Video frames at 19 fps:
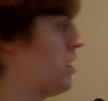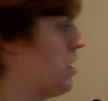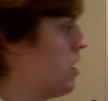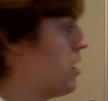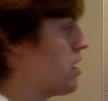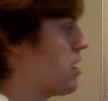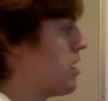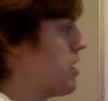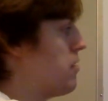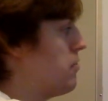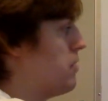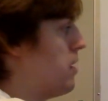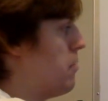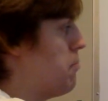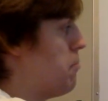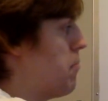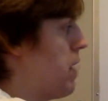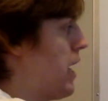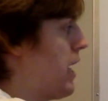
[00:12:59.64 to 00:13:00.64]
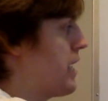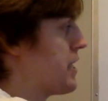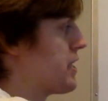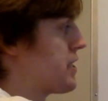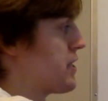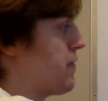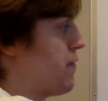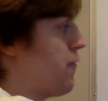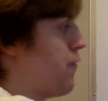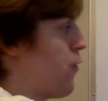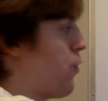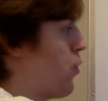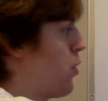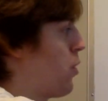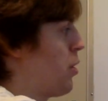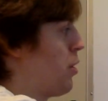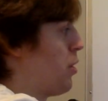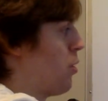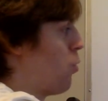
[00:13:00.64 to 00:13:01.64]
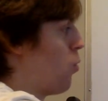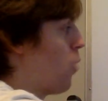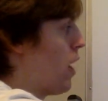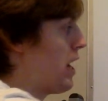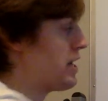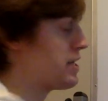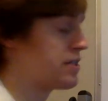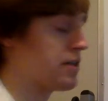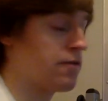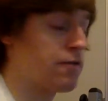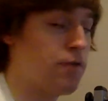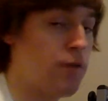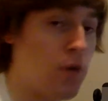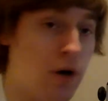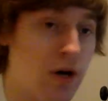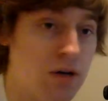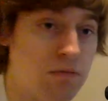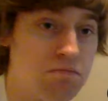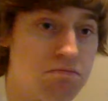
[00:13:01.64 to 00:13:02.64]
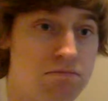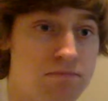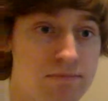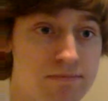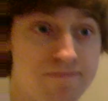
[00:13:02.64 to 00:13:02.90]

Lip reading: Minus 4. Why is it 4?